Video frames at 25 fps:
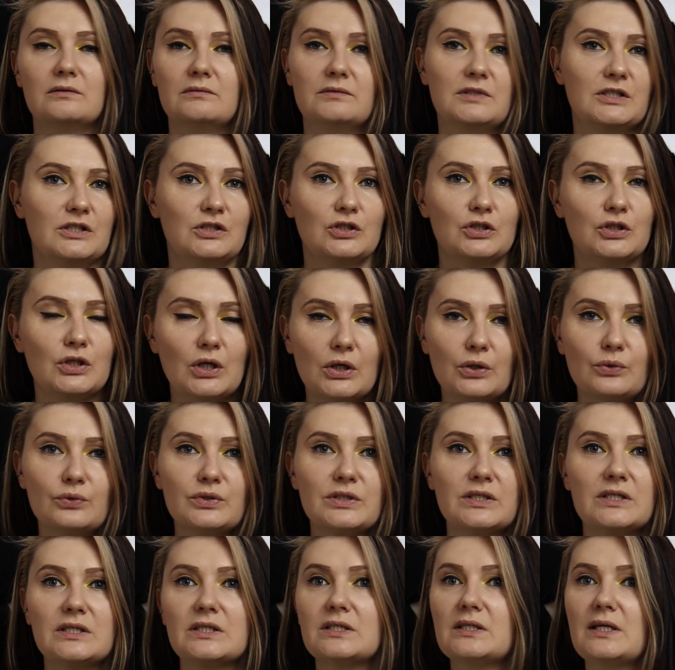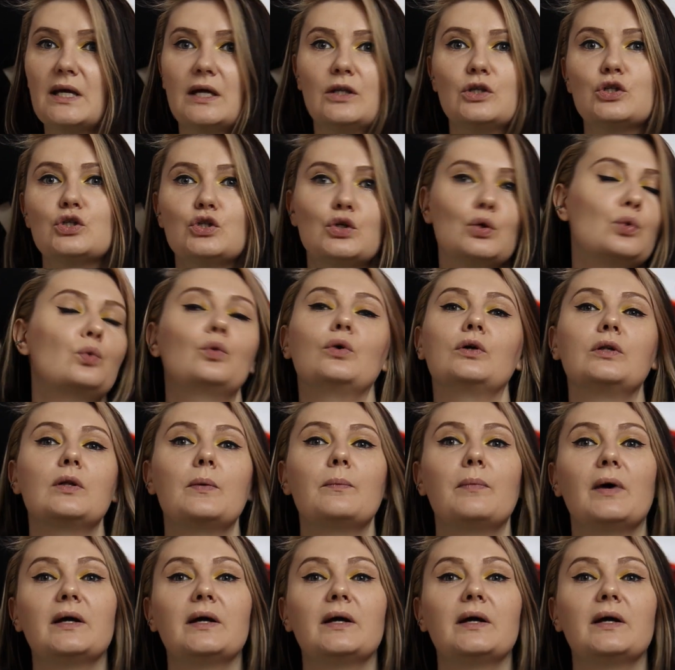didn't notice and so on.